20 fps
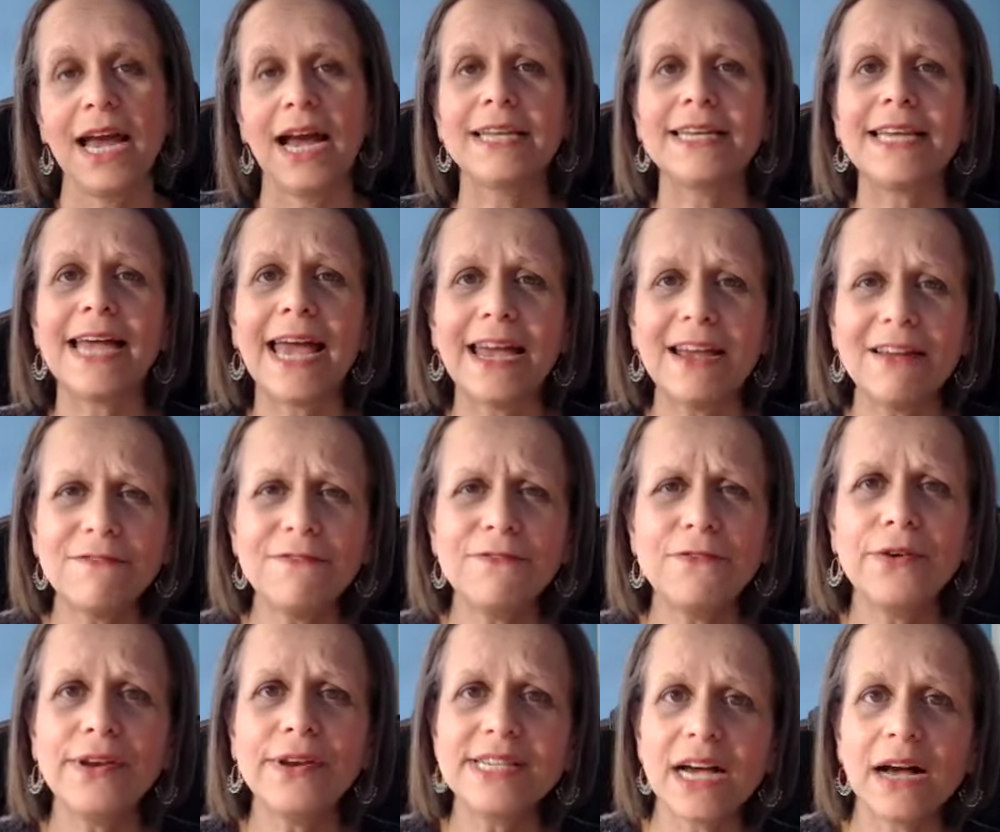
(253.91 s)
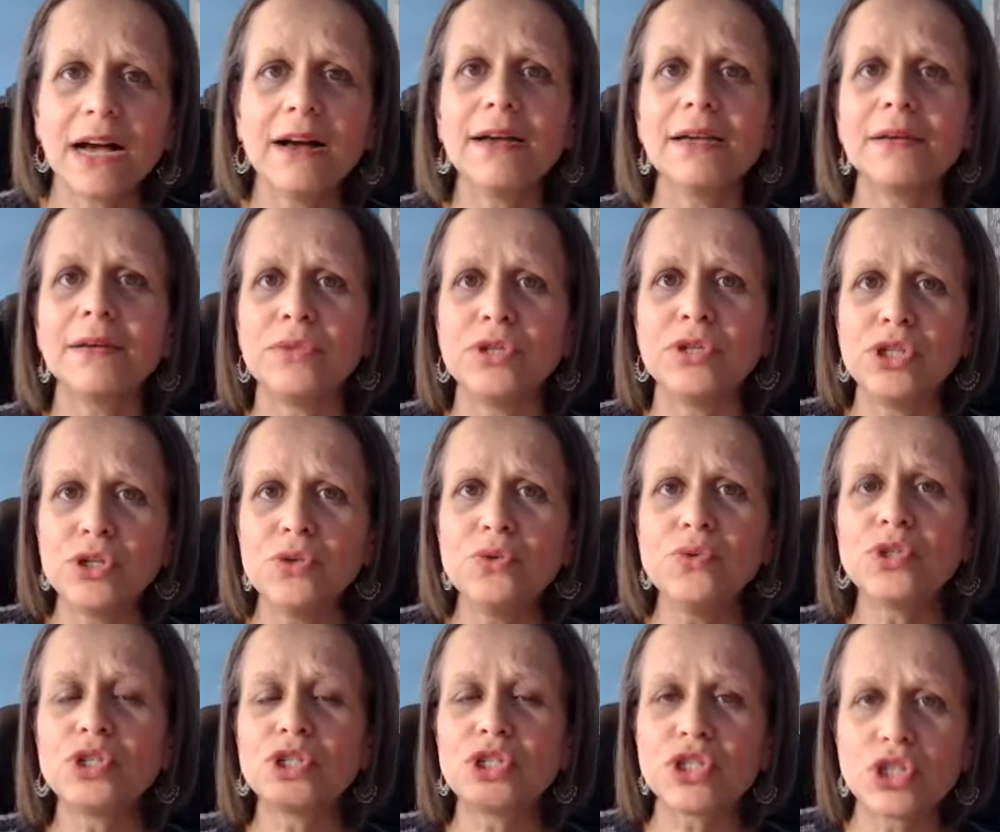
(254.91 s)
And every time
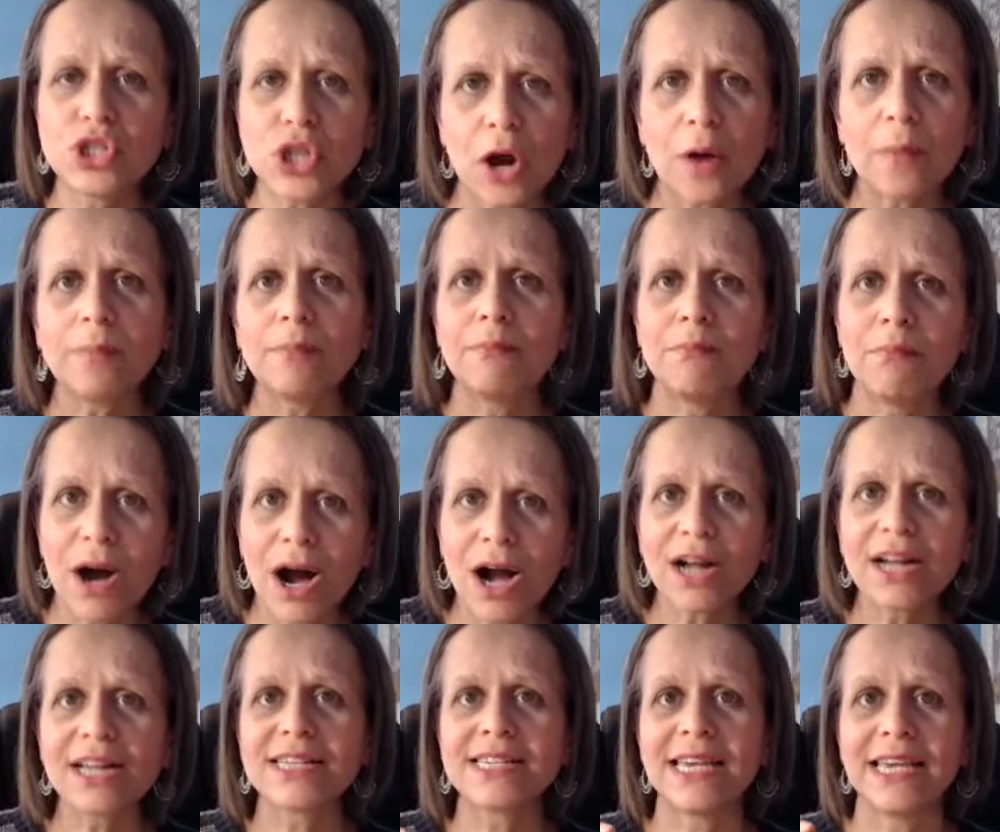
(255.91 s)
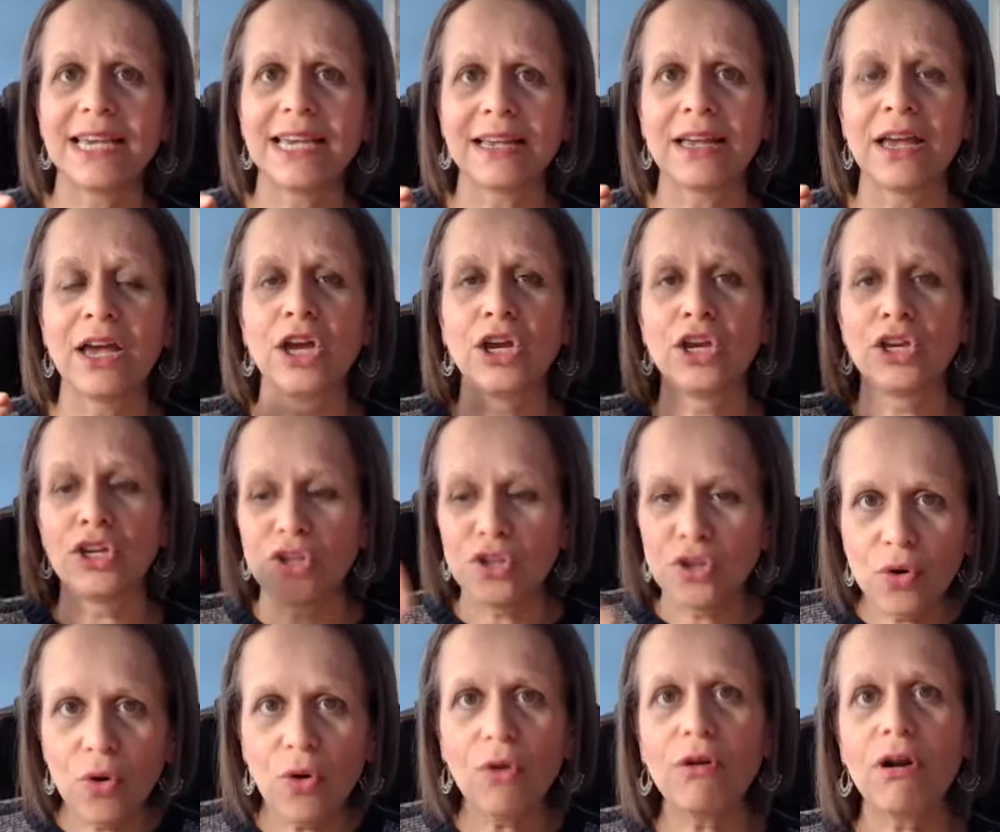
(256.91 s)
you stop marketing
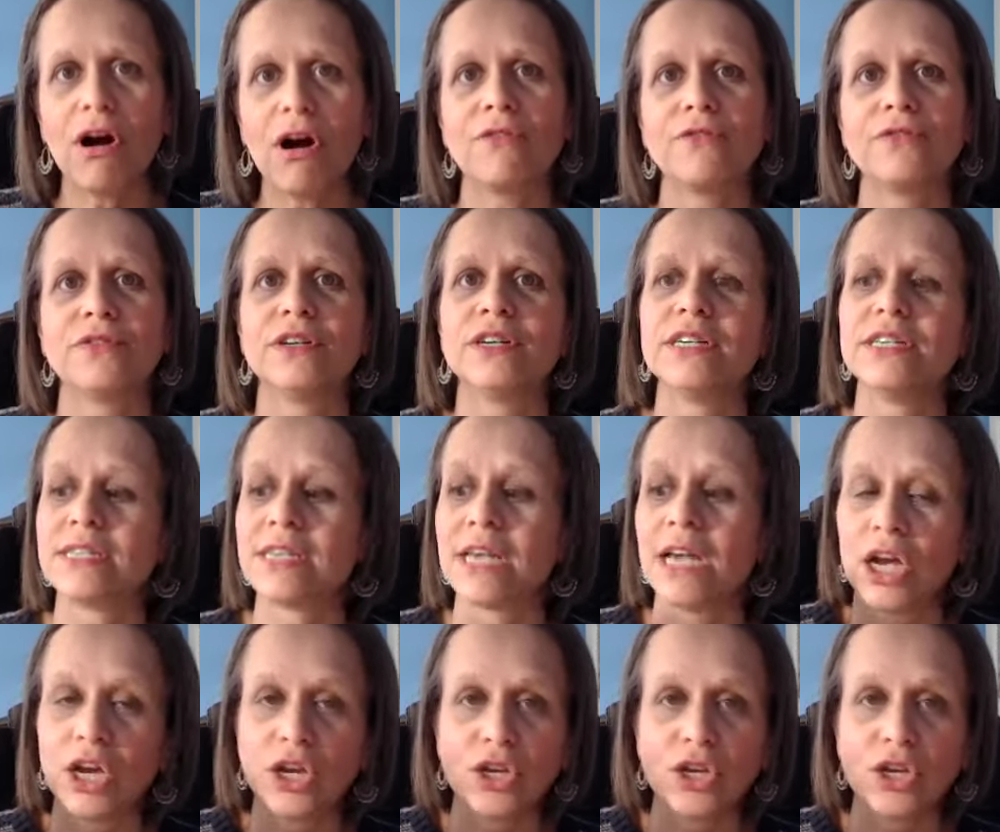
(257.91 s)
your offers,